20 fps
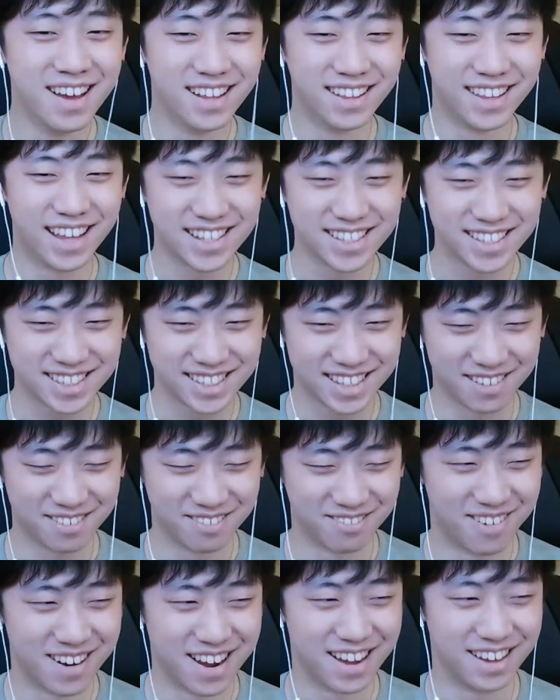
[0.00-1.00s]
That's
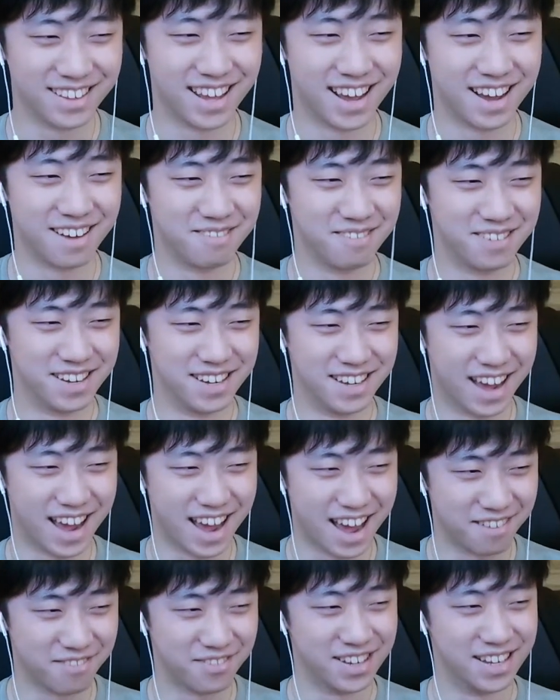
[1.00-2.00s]
the way that we
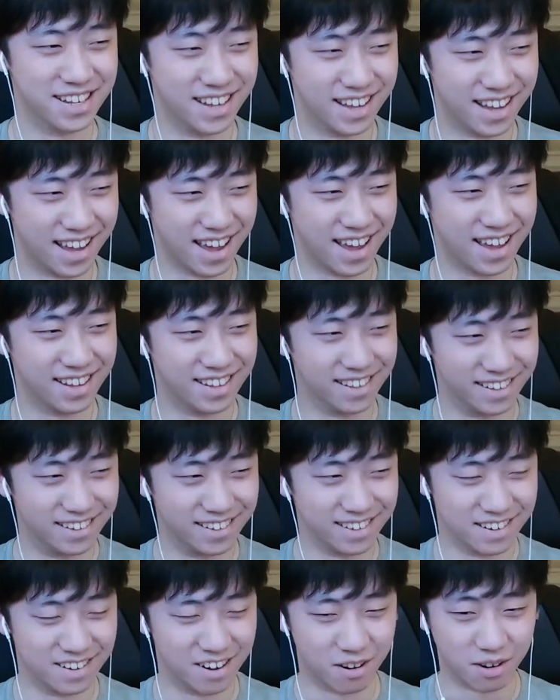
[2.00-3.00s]
having an,
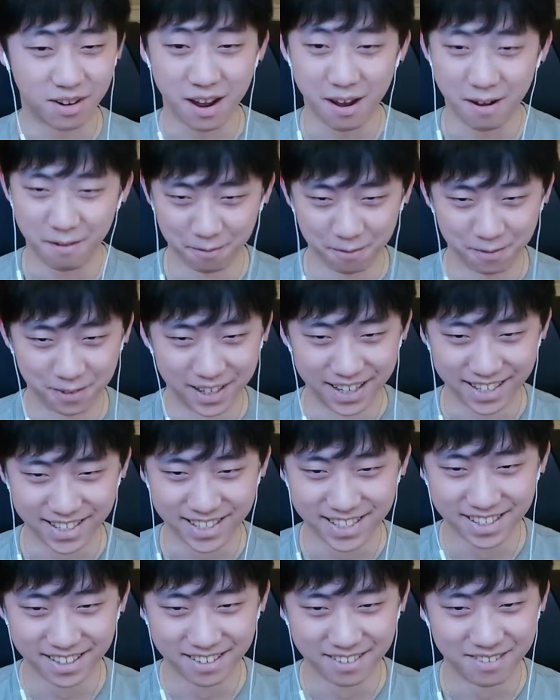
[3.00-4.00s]

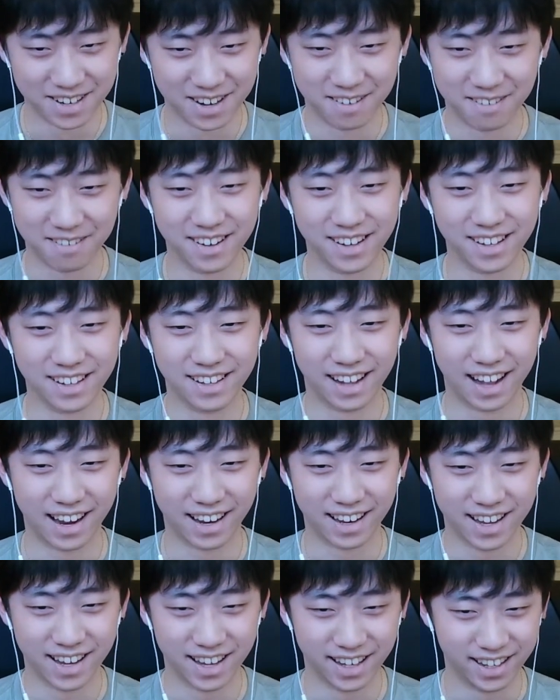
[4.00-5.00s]
conflict. We don't really
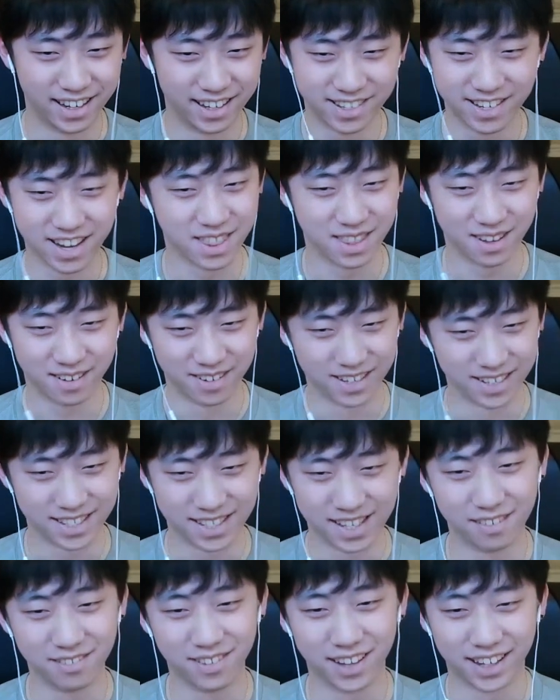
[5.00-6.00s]
like hit each other or
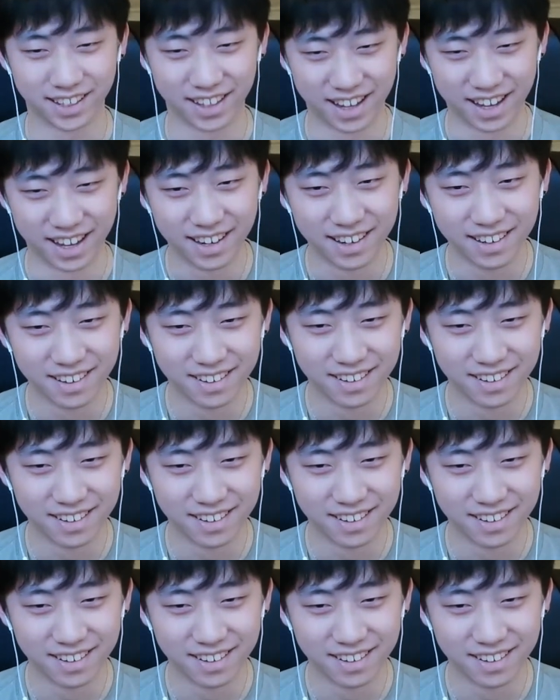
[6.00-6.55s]
stuff like that.